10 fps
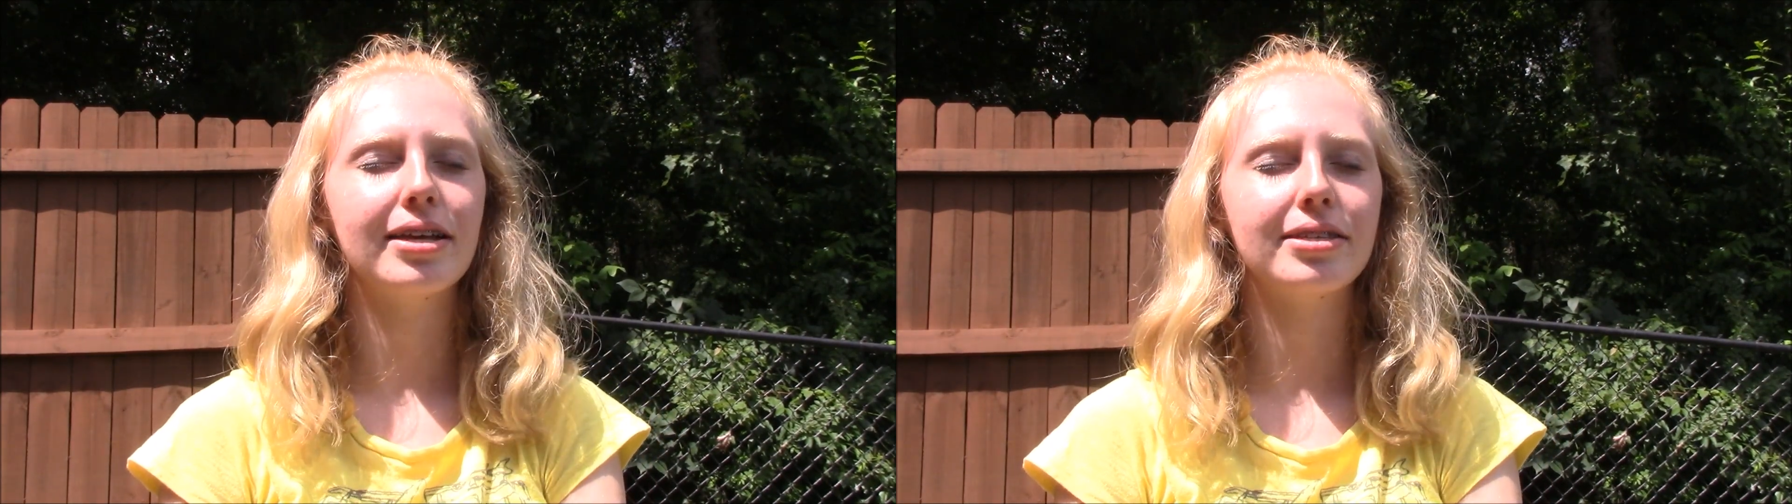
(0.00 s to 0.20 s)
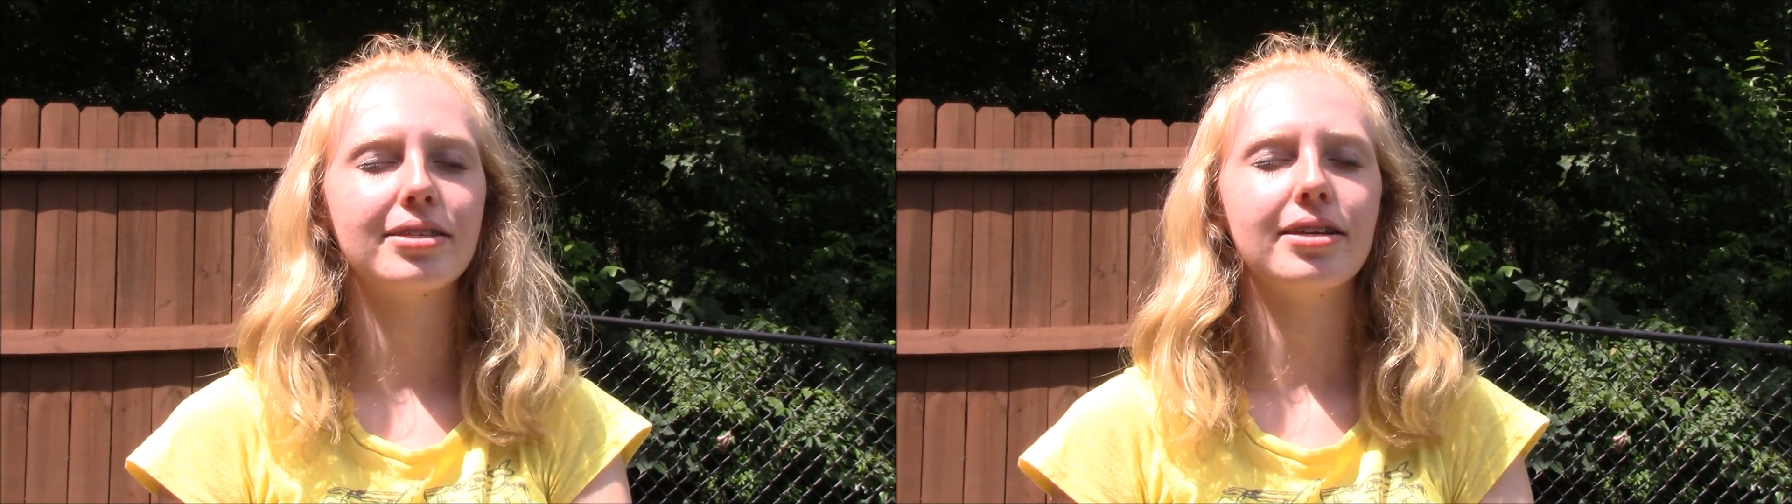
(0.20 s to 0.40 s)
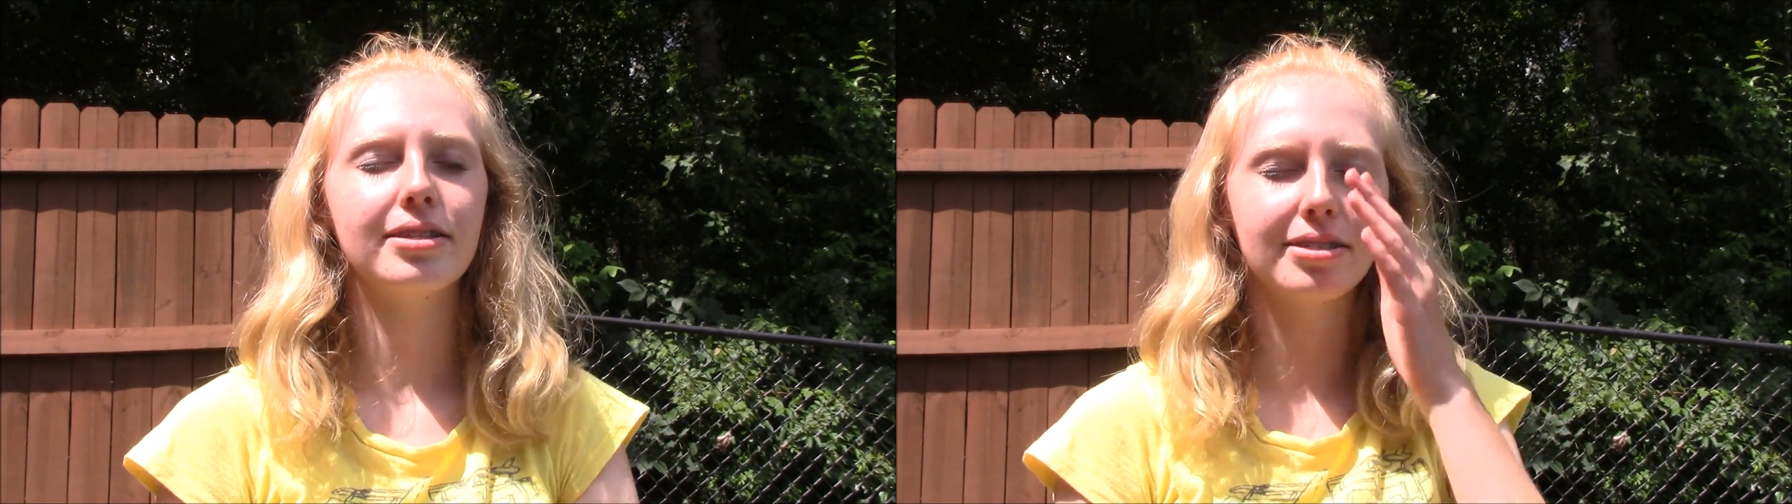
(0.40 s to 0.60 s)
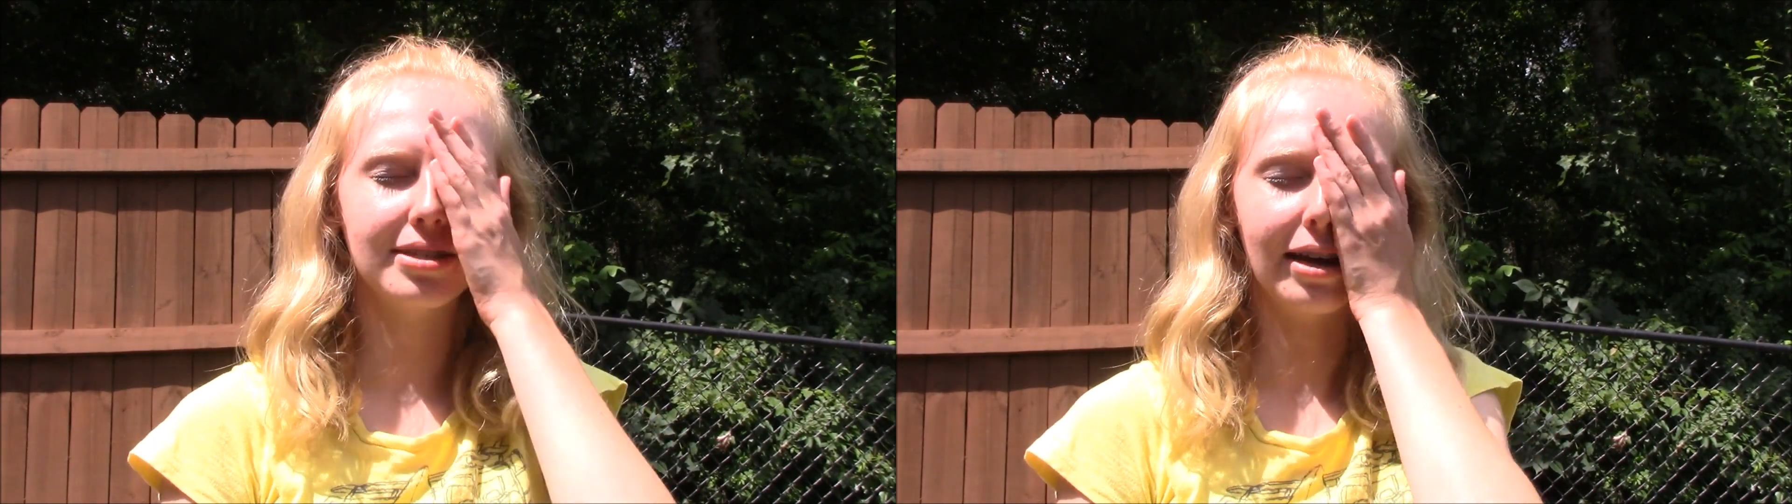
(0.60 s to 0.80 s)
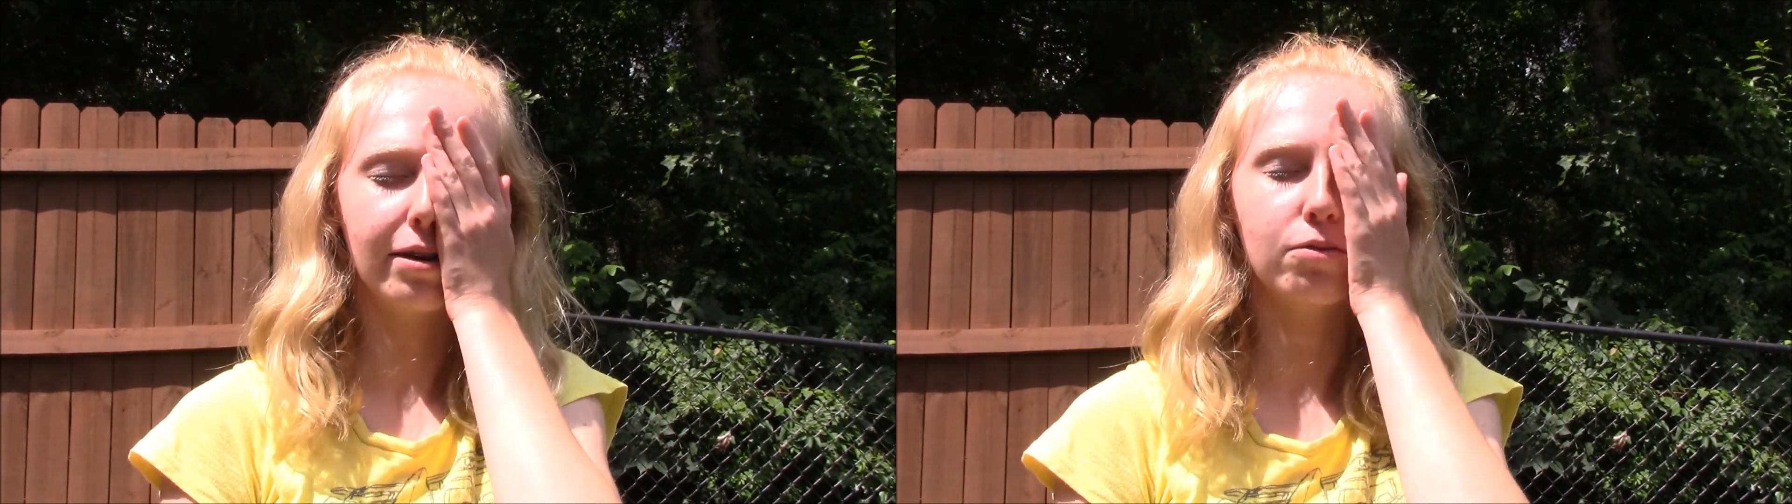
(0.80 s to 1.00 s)
it's
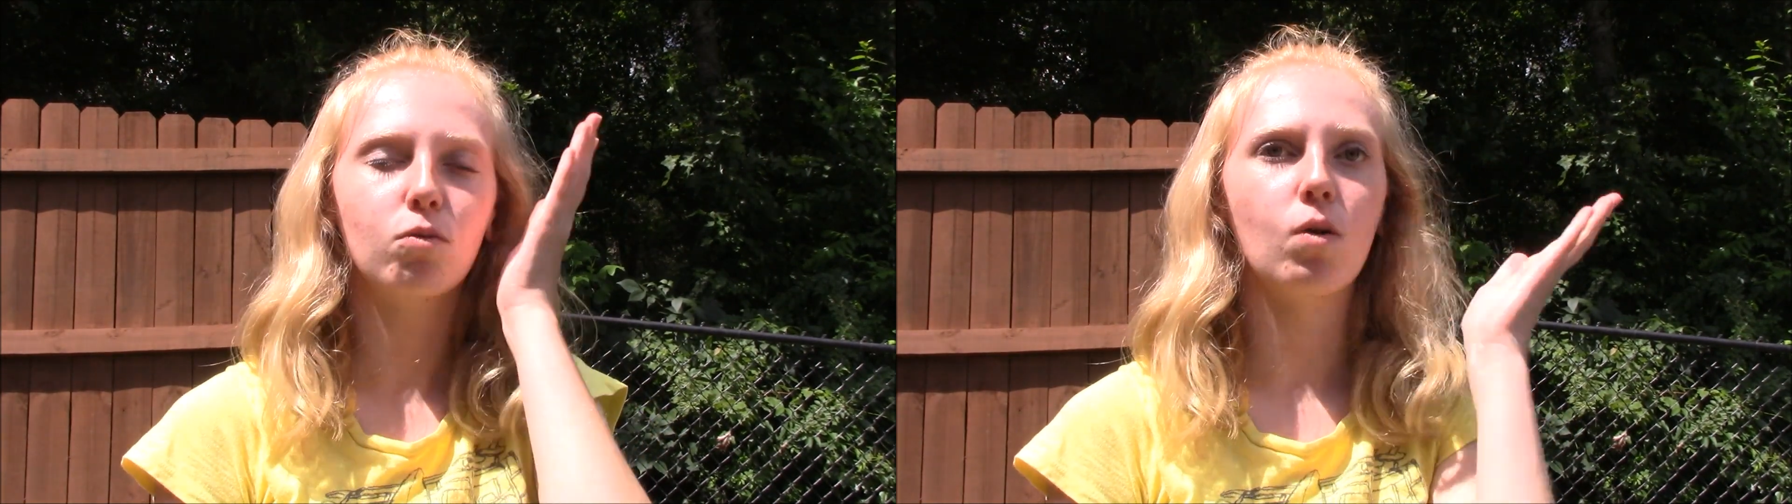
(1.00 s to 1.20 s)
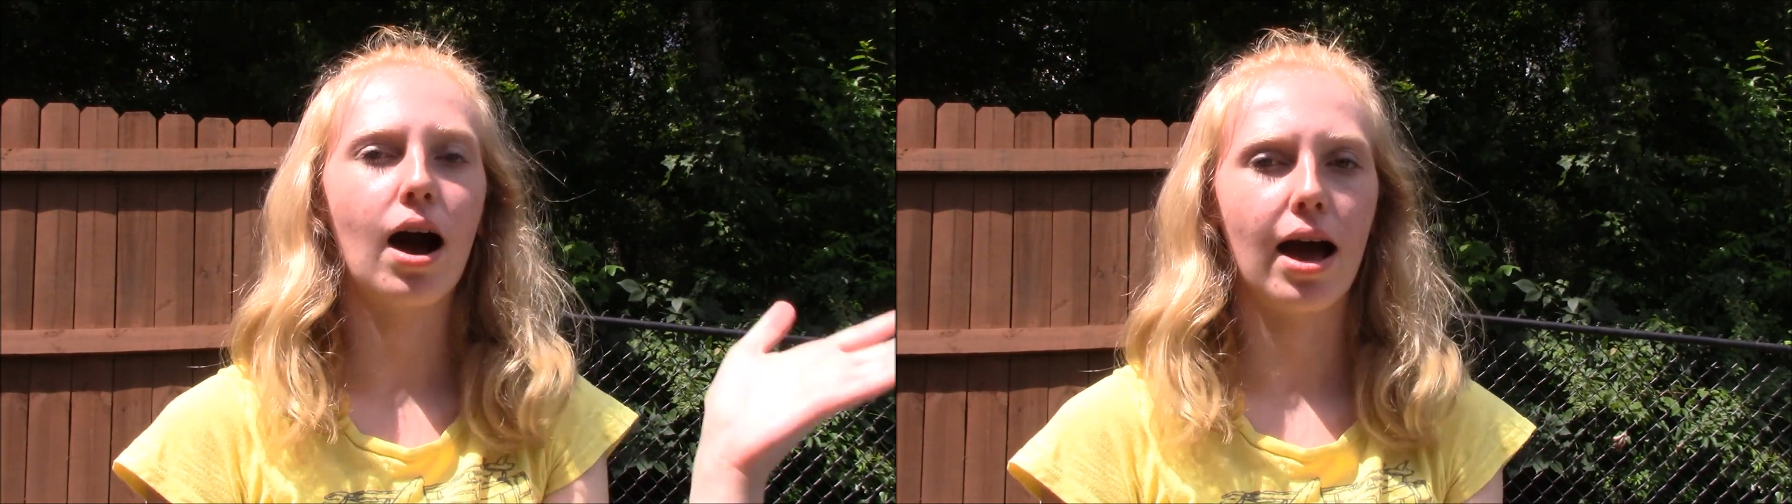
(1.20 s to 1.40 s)
it's like, why?